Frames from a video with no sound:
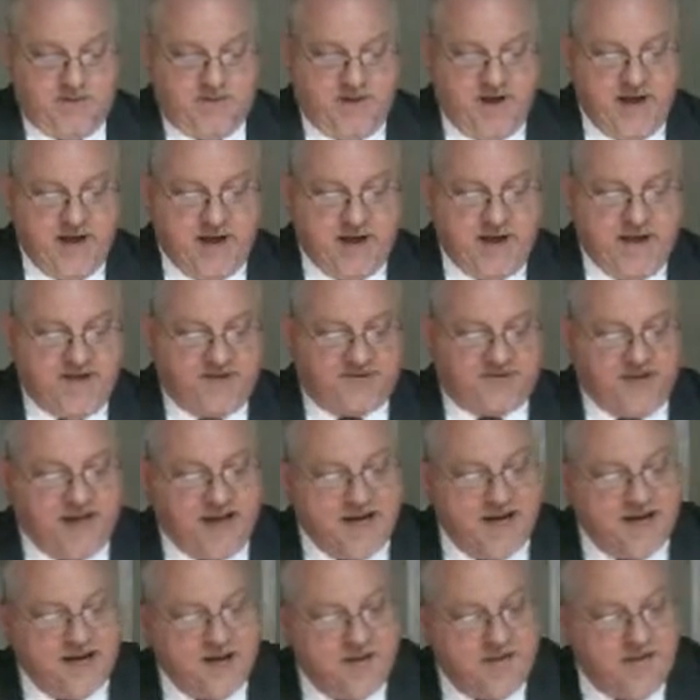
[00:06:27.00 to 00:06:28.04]
Then he
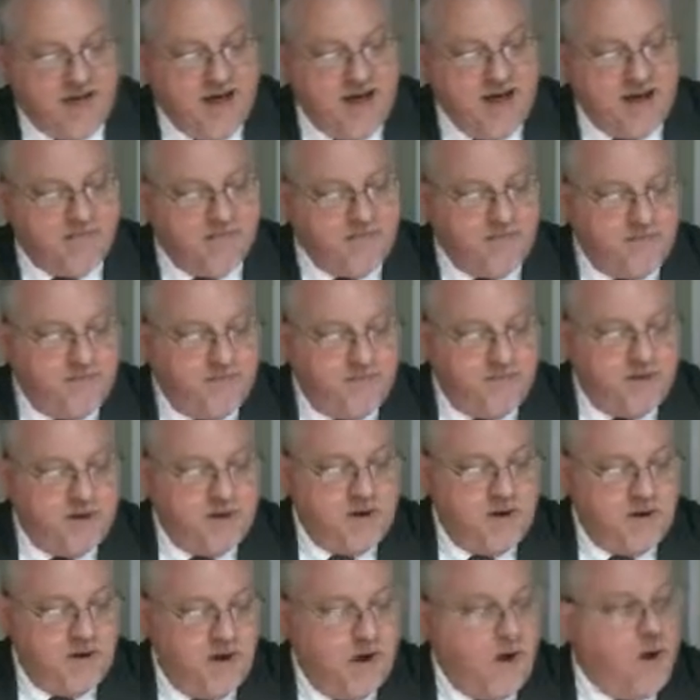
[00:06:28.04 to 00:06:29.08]
said unto them,
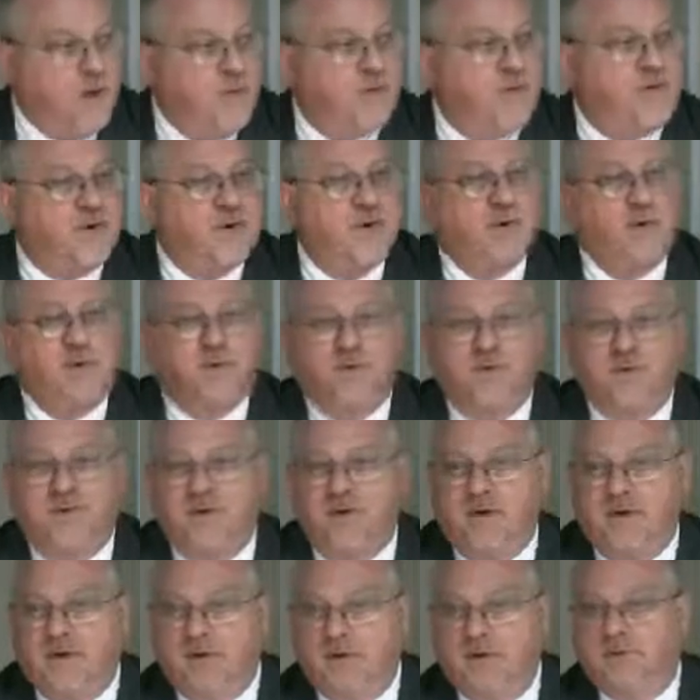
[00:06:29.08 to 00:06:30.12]
O
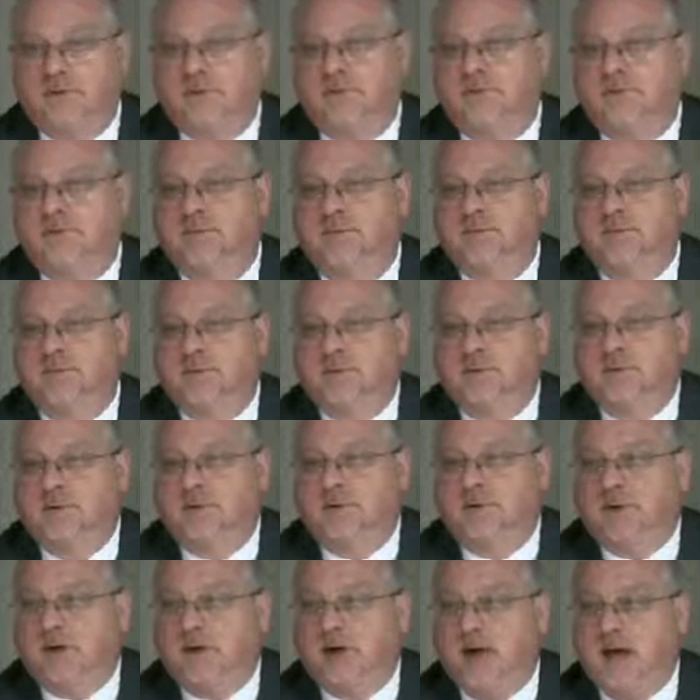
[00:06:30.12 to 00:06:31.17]
fools.
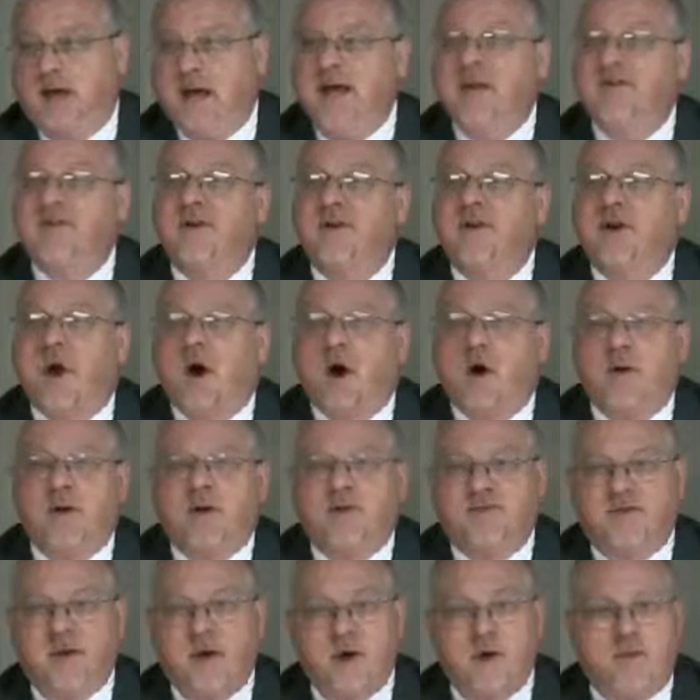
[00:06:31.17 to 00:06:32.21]
He even called
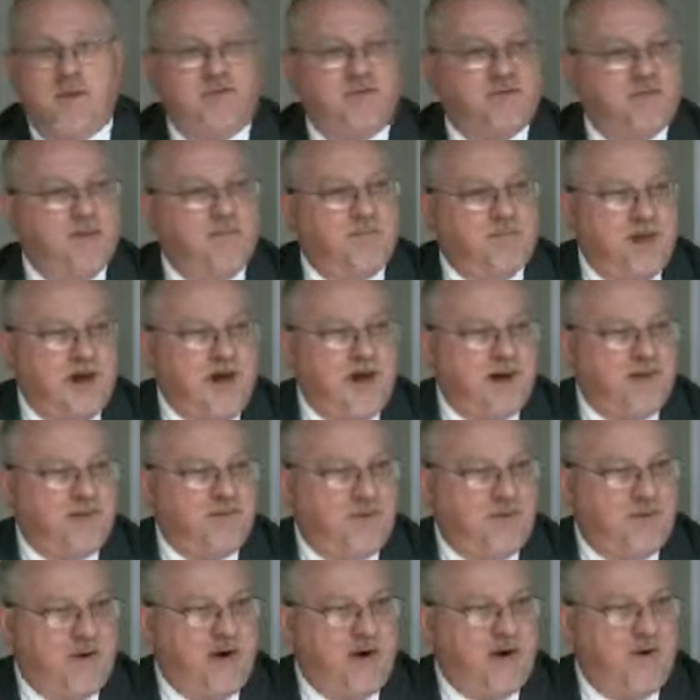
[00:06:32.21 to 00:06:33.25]
his own
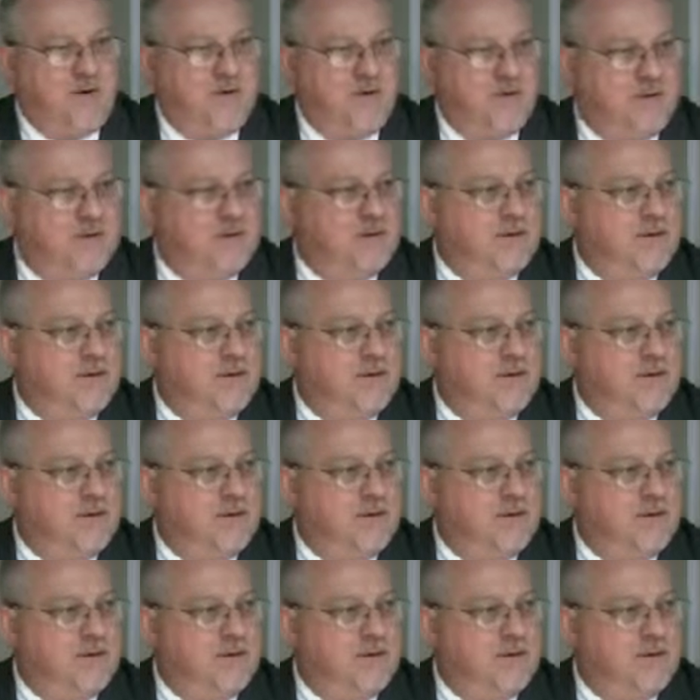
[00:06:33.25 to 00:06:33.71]
sometimes what?